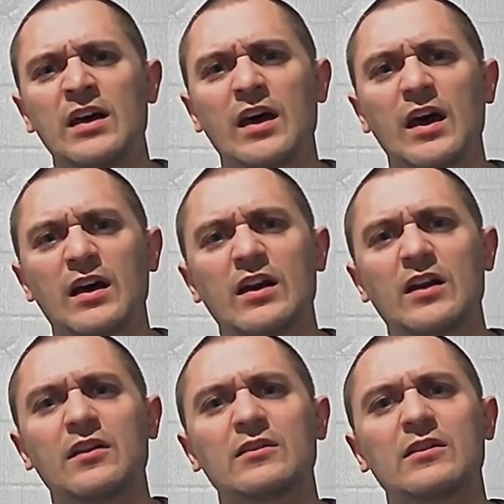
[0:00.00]
kind of the
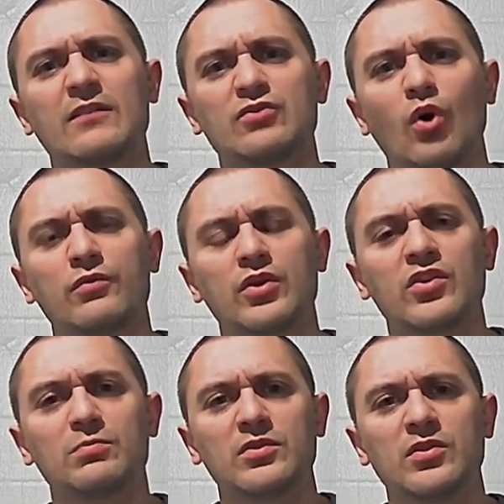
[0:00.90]
leftover yeast
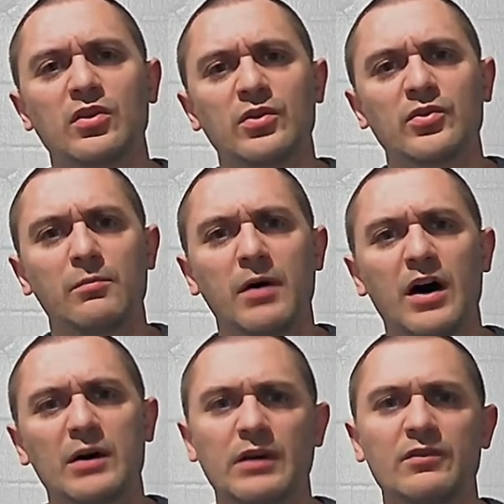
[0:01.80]
material to the bottom,
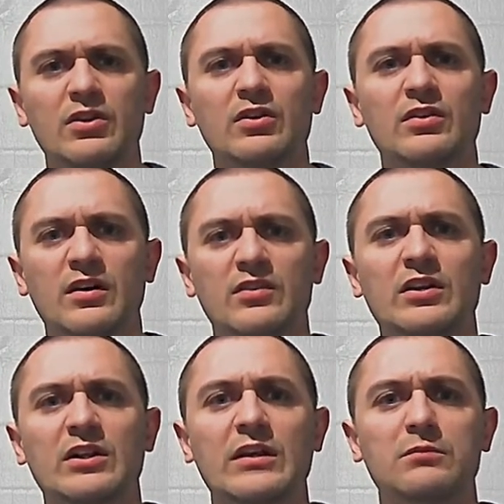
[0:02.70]
giving you a nice
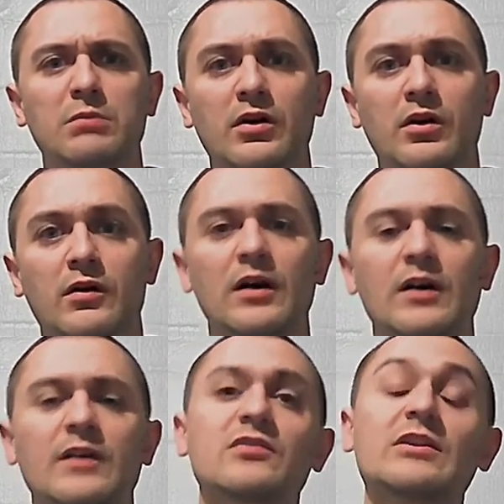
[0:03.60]
clean beer, nice
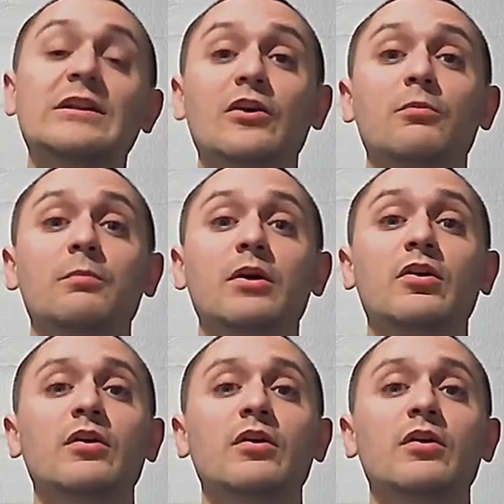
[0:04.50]
clear beer.